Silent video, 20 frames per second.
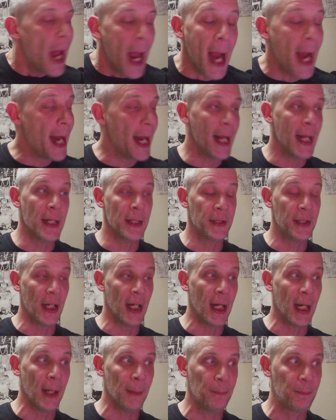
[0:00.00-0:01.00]
And
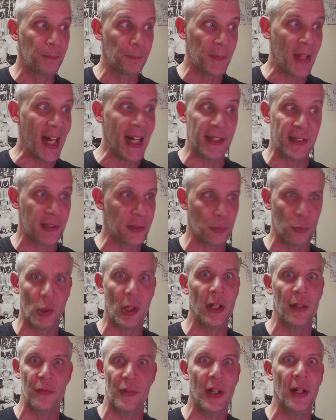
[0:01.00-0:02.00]
that's
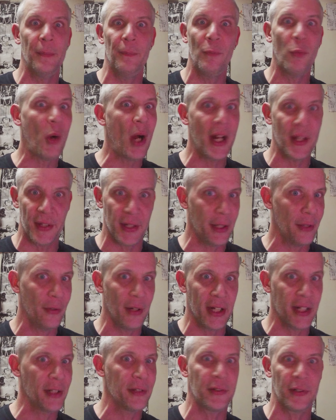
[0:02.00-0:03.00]
where why the
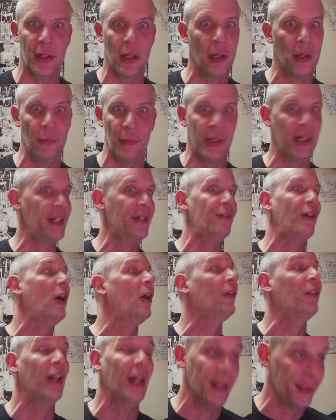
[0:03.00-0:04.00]
Iridians are going, we need
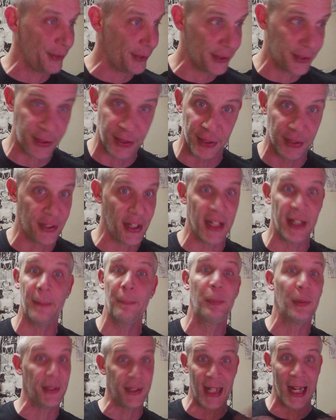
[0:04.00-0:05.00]
vault hunters because they
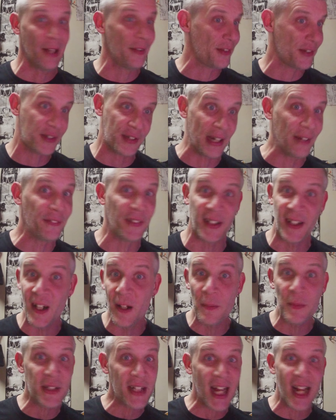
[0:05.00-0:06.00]
can put down the stuff that
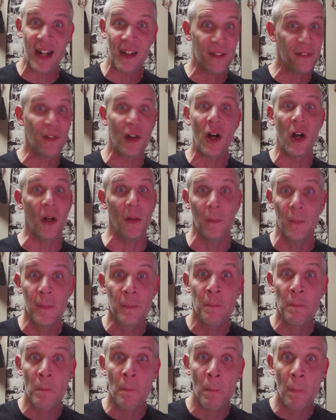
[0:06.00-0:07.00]
comes out of the vault.
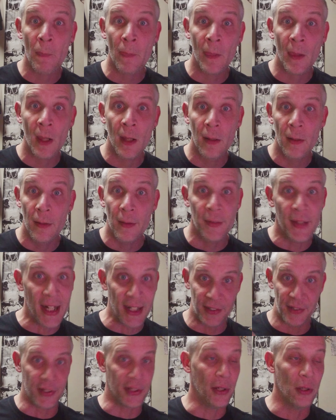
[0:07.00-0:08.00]

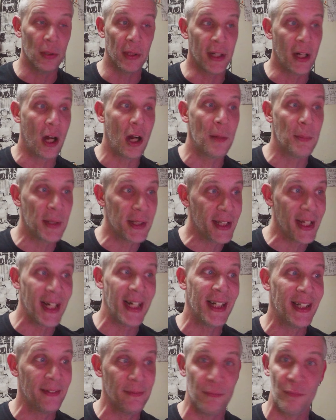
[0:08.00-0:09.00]
That's the only army
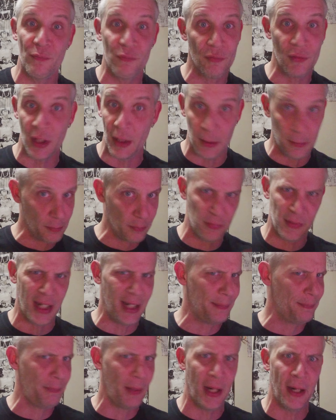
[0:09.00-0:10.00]
they
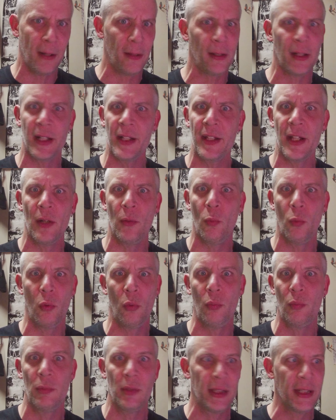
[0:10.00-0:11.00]
apparently that
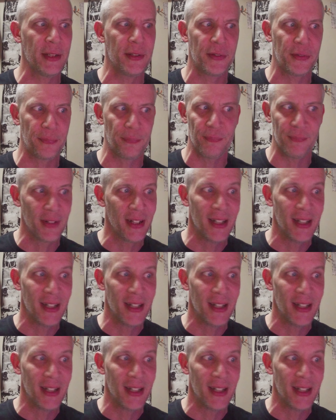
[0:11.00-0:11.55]
is.